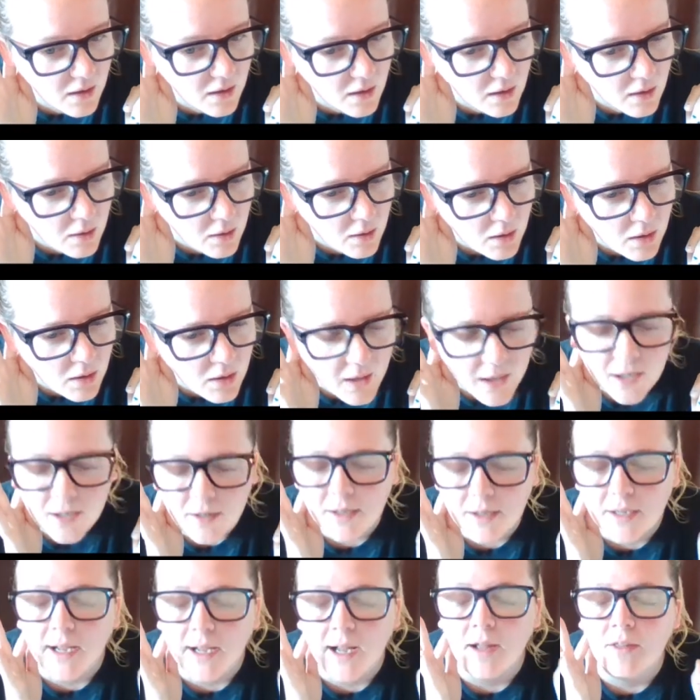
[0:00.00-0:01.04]
Oh, and I
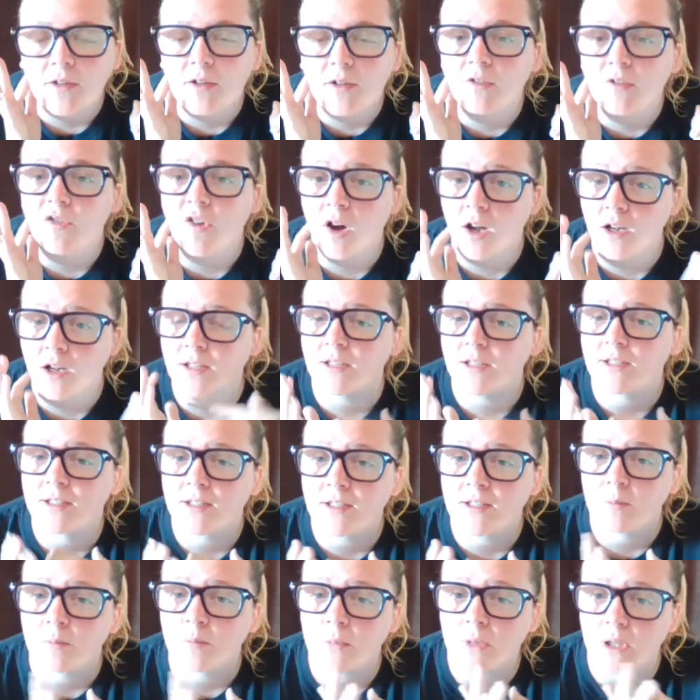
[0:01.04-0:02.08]
like how they finally
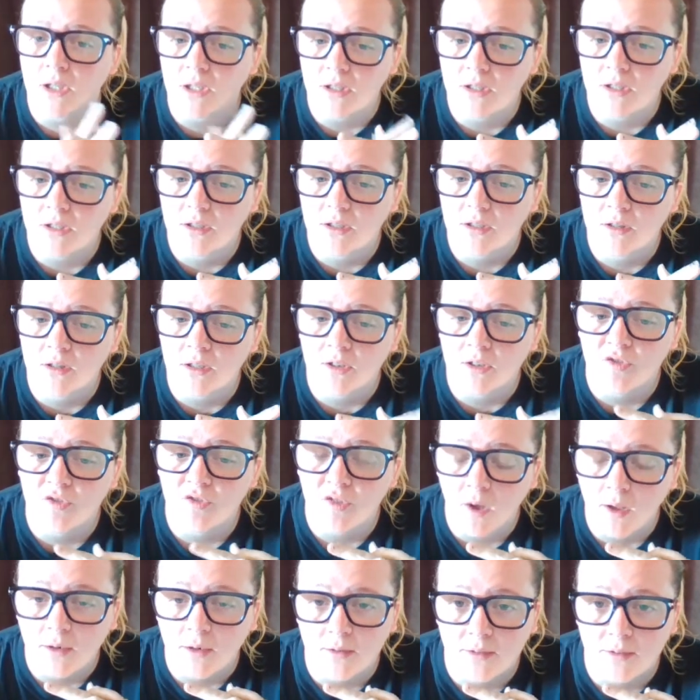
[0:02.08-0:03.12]
did meet their
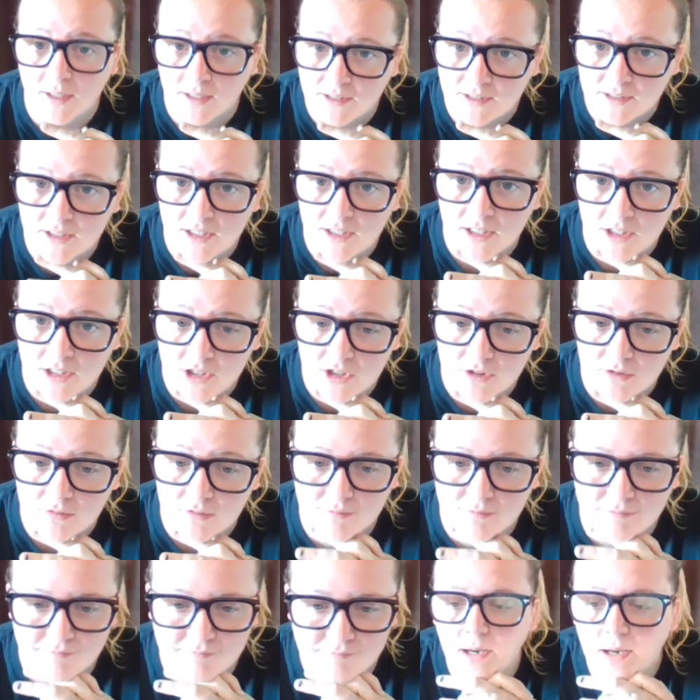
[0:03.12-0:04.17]
final destination.
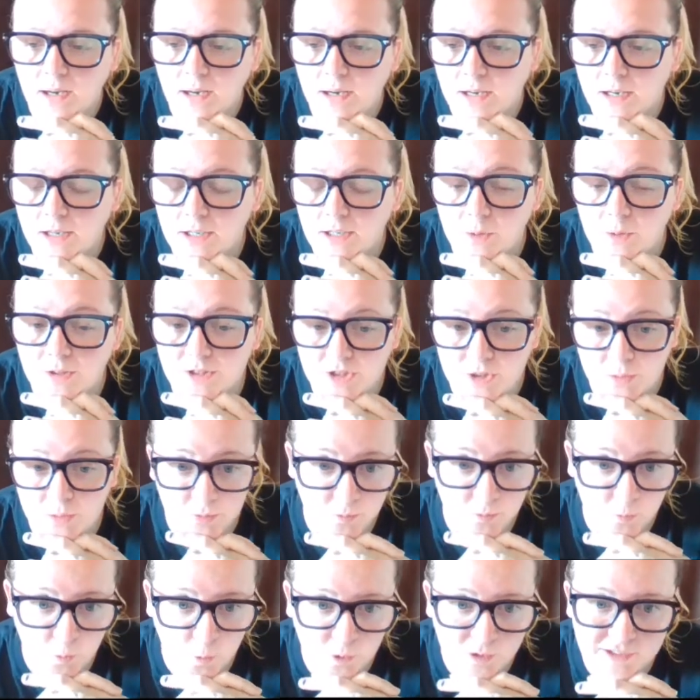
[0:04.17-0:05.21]
Question number
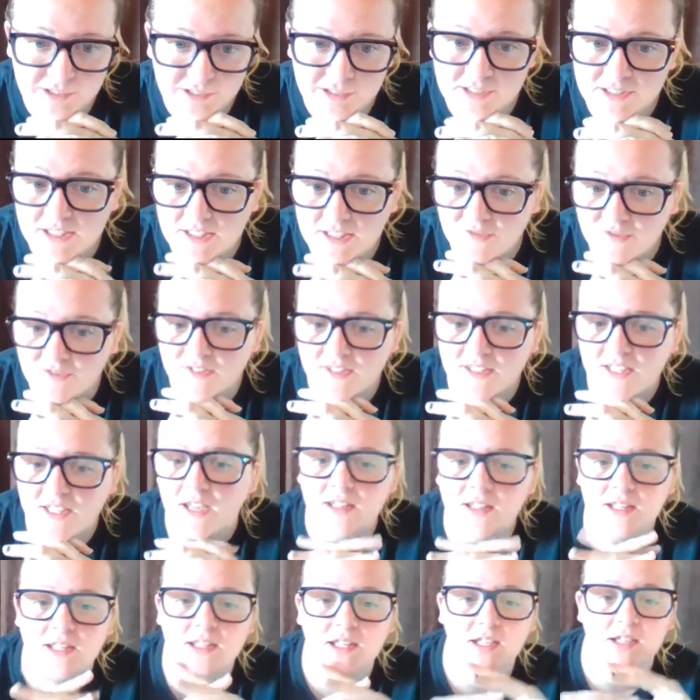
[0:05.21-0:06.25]
four is, if
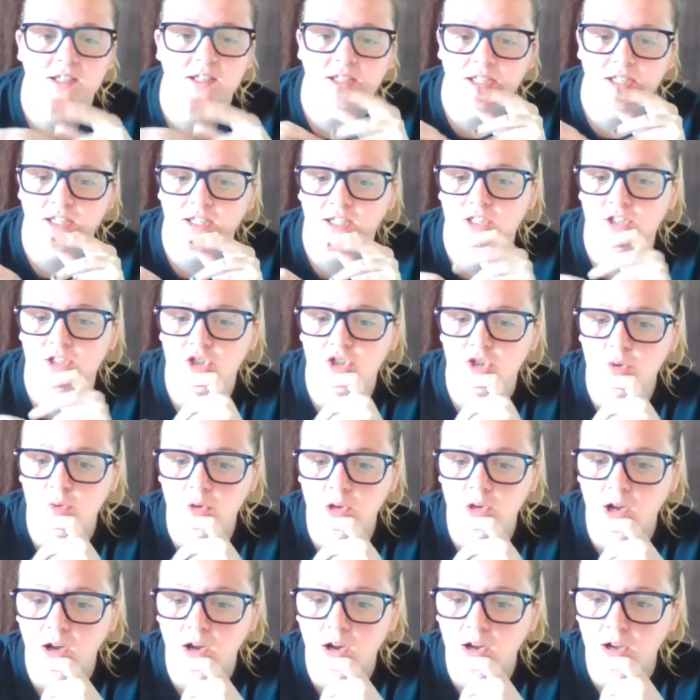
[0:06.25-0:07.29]
death had you
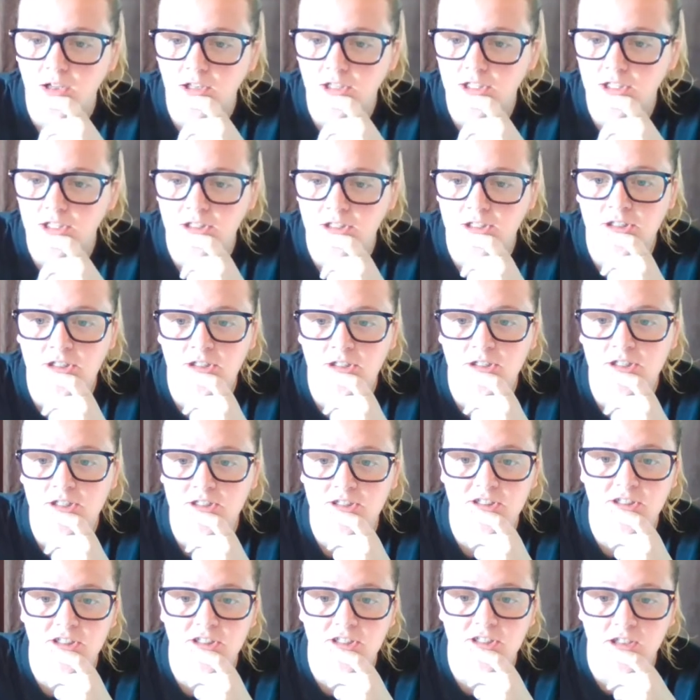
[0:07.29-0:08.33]
caught in its
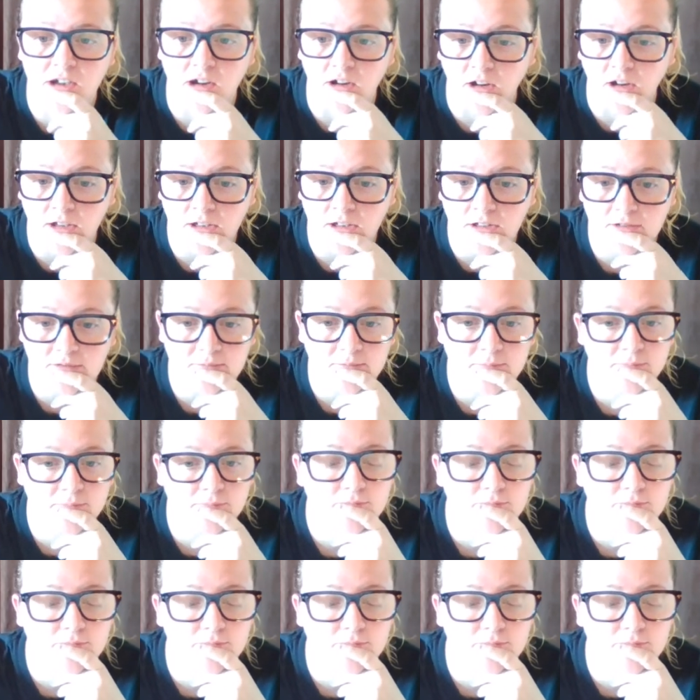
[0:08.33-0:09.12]
design,